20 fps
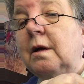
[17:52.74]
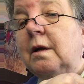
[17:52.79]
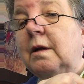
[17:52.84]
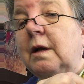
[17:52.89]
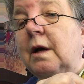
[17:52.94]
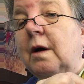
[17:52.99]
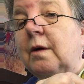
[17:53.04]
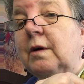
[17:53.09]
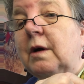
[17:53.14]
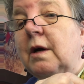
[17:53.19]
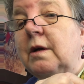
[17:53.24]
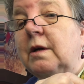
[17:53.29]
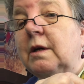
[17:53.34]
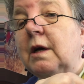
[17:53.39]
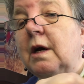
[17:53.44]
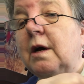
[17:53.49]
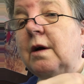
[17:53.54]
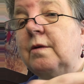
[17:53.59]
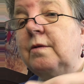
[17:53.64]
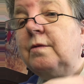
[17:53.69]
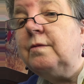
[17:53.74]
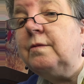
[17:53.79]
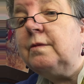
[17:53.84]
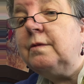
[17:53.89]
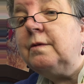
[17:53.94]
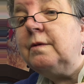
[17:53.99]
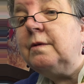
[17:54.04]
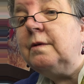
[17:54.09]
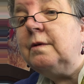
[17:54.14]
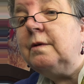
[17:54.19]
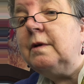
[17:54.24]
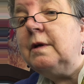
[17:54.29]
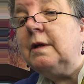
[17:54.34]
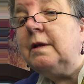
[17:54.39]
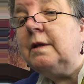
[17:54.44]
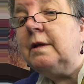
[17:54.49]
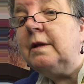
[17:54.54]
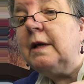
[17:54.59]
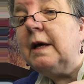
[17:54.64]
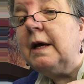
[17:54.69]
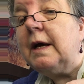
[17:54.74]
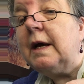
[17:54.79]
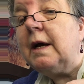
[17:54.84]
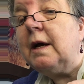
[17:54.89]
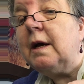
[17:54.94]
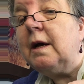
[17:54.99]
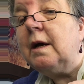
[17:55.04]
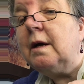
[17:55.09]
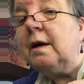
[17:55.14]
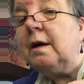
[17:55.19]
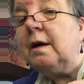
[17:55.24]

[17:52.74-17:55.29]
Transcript: Now I'm going to go there